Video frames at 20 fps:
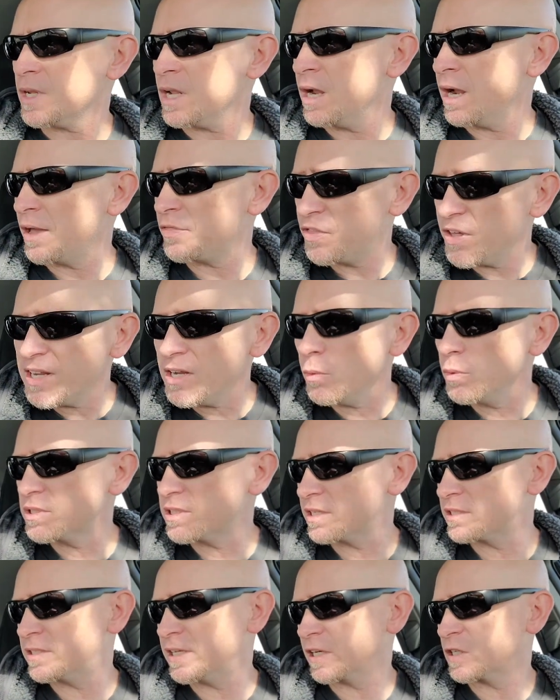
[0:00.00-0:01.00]
I think it was
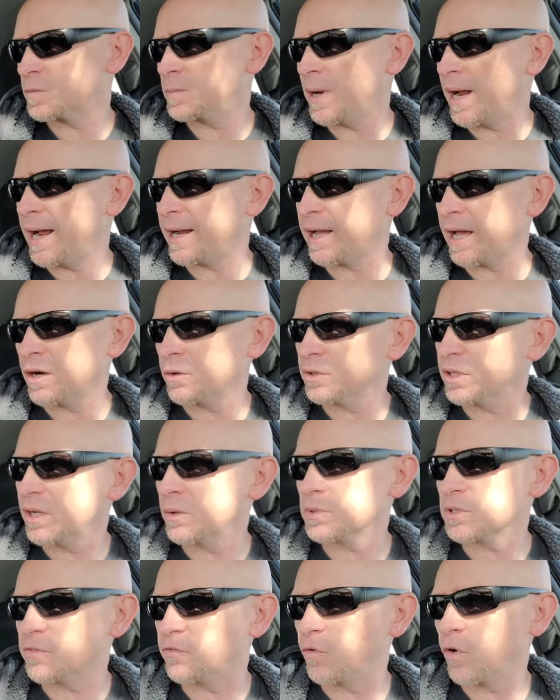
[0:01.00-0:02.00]
a 6-pack. I don't think it
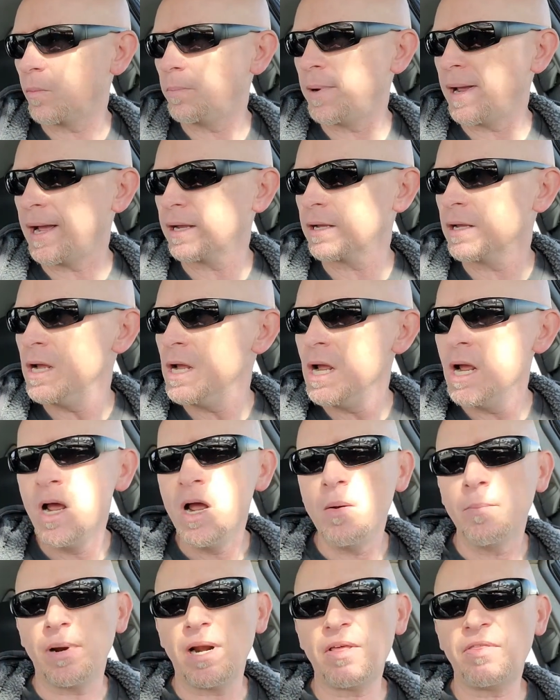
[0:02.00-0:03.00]
was a 4-pack,
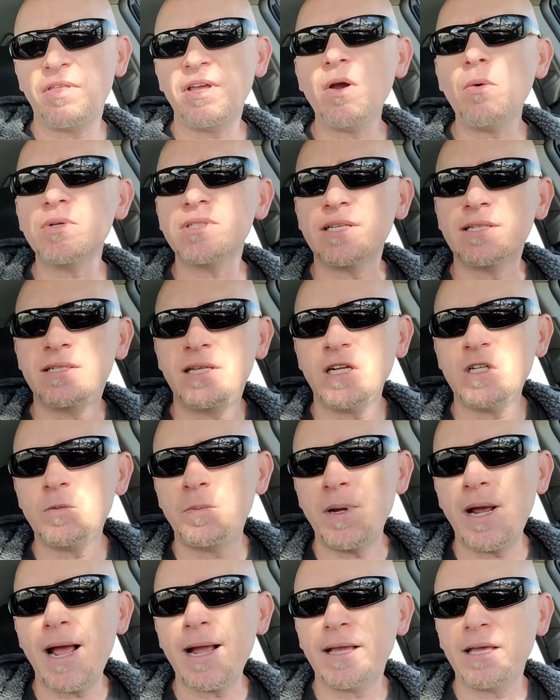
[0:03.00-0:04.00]
but I think it was a
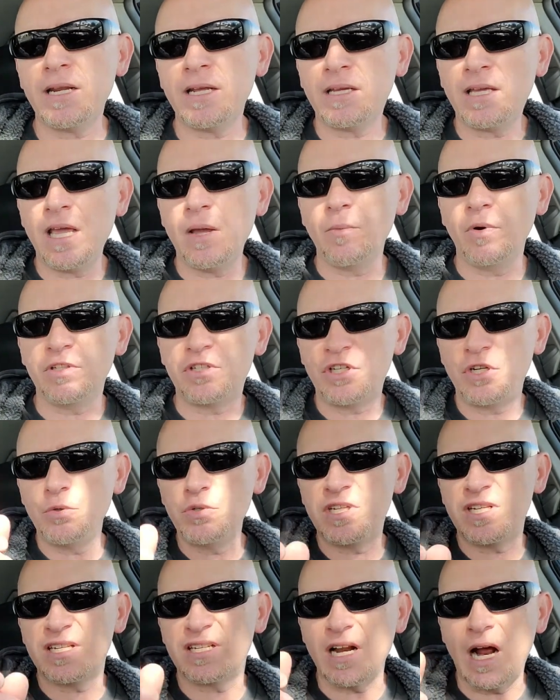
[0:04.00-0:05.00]
6-pack, and it came with 2
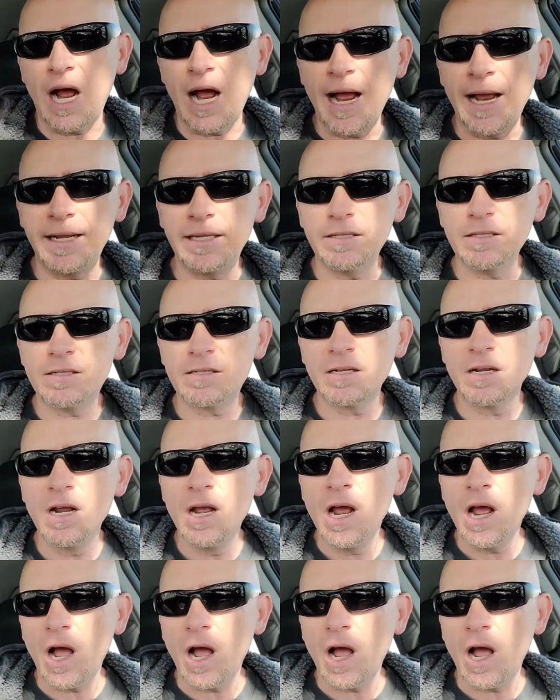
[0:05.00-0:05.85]
steins.